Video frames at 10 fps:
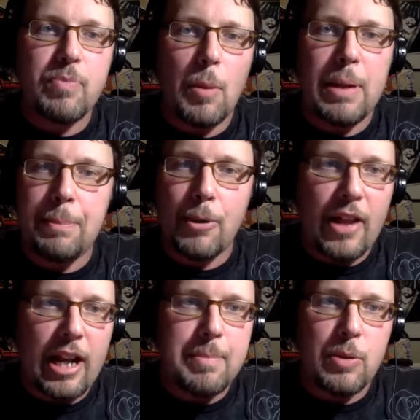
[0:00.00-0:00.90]
people that
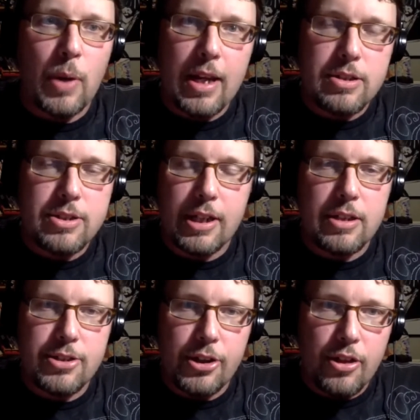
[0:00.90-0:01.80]
had been raised to
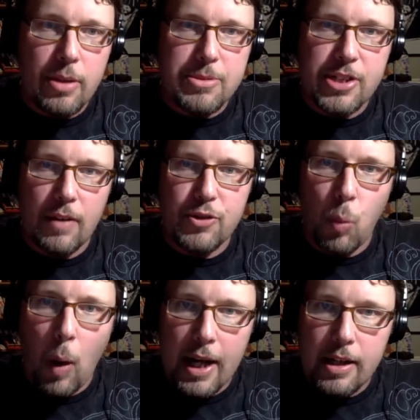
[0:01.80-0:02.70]
consider themselves
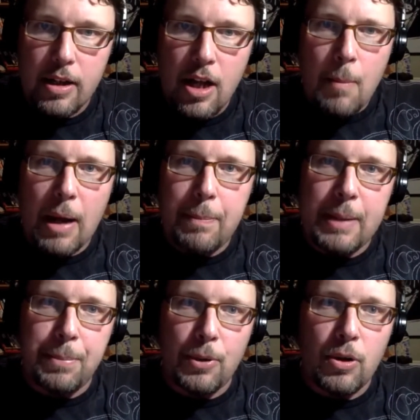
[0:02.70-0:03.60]
white, by
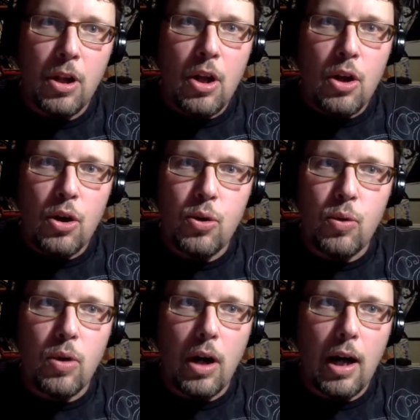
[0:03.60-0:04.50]
people who